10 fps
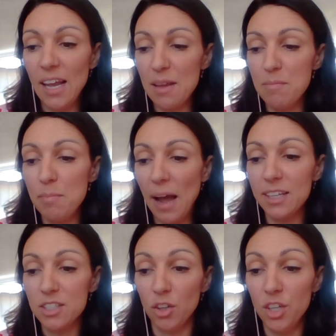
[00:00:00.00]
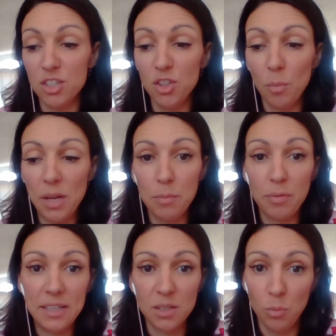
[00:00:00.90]
impacts on us not being
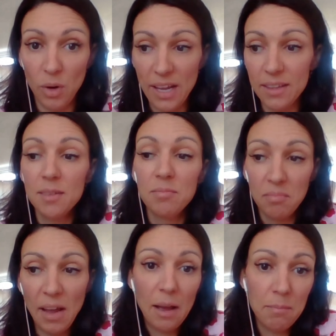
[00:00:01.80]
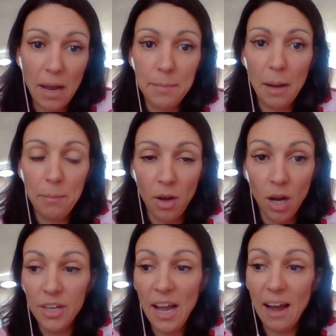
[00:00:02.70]
present with maybe our
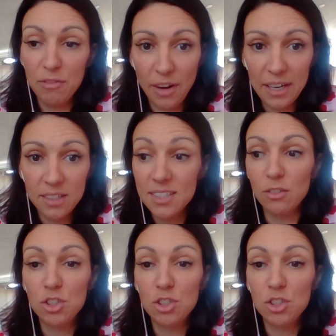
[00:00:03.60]
partner, our friends, our